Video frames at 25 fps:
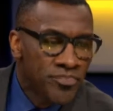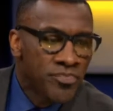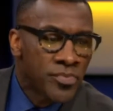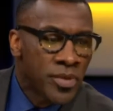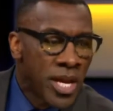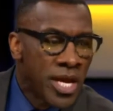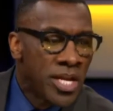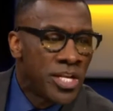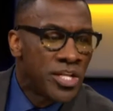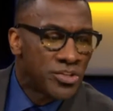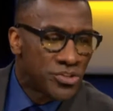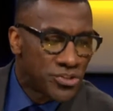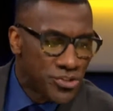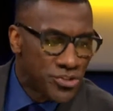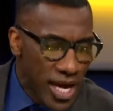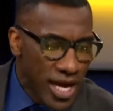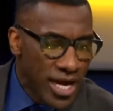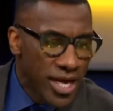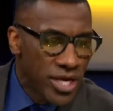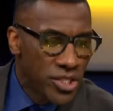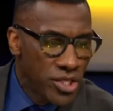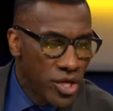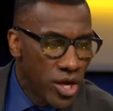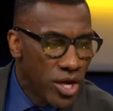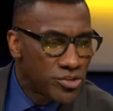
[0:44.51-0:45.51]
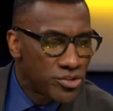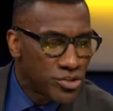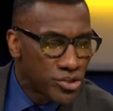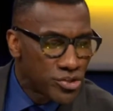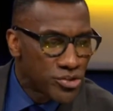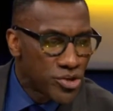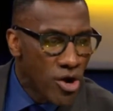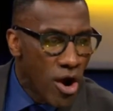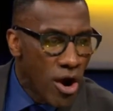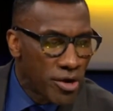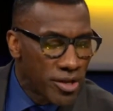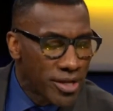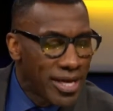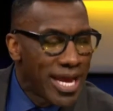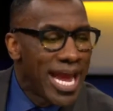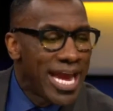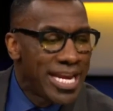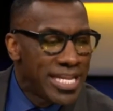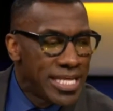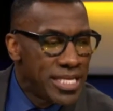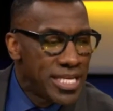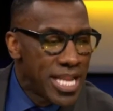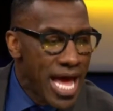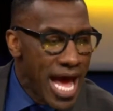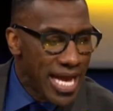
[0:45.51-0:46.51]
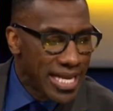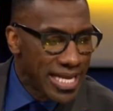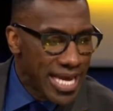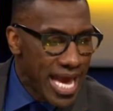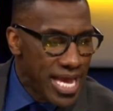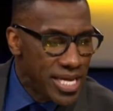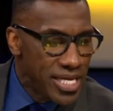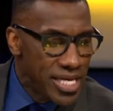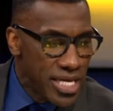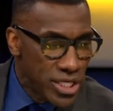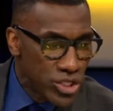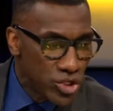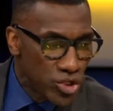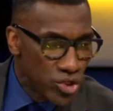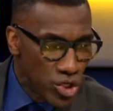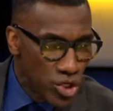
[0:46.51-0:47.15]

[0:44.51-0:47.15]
in his second year as a starter had he not gotten injured.